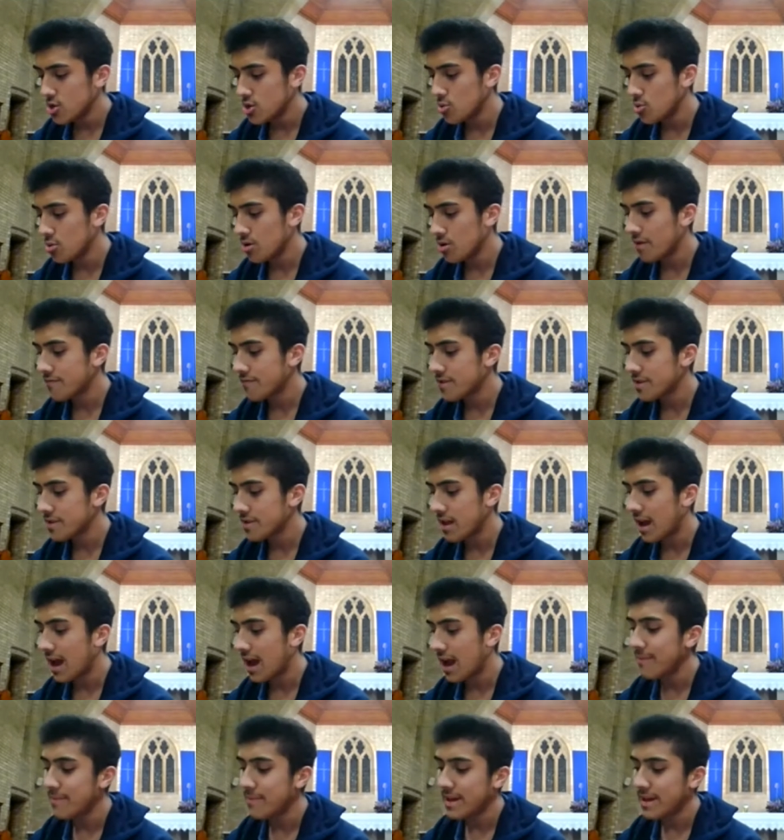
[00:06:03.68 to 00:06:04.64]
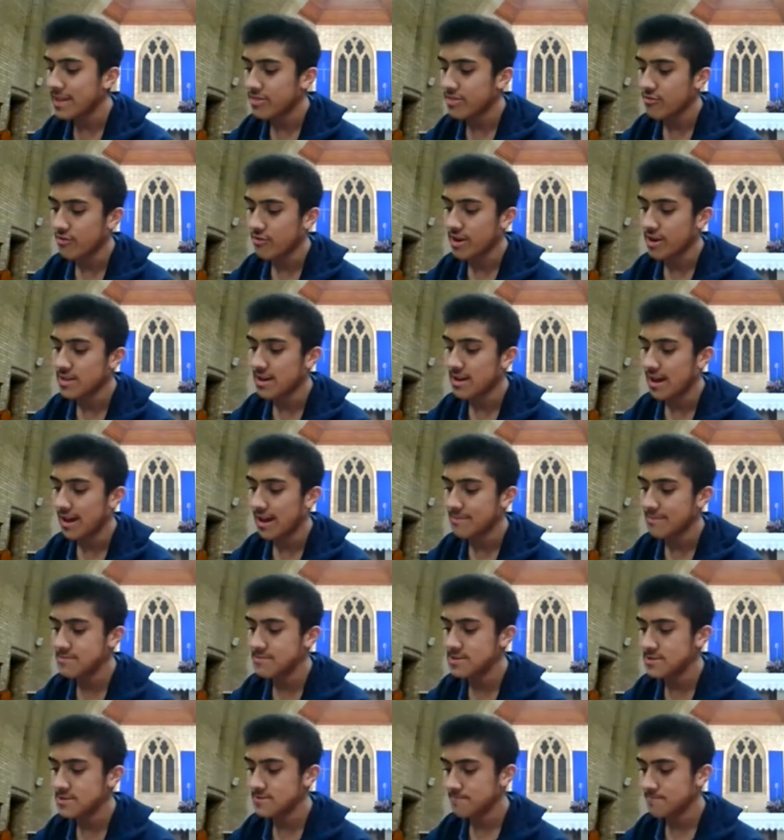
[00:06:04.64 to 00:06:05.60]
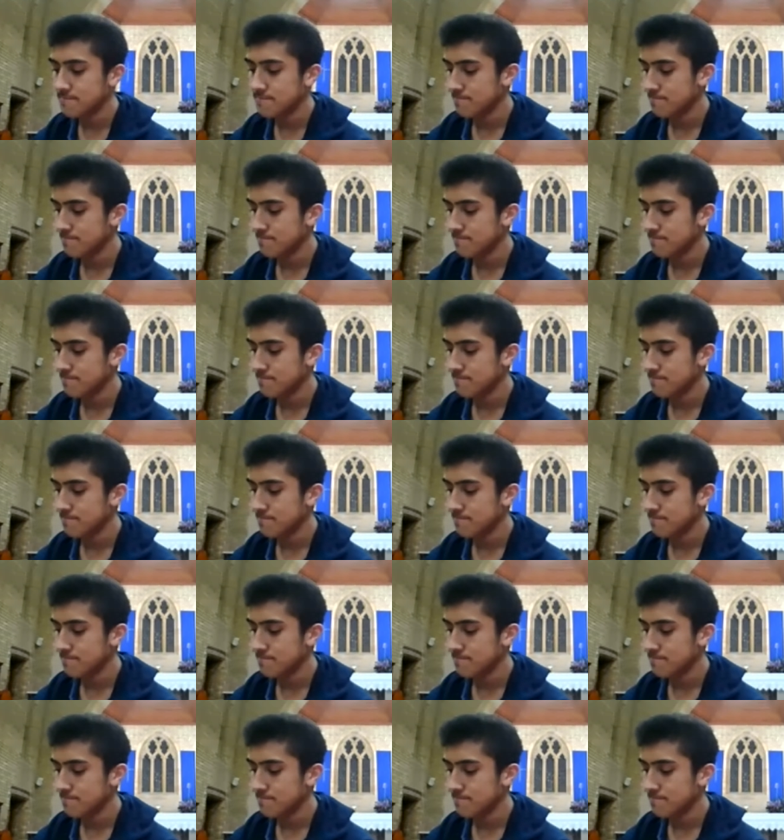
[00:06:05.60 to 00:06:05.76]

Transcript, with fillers: you will have denied me three times.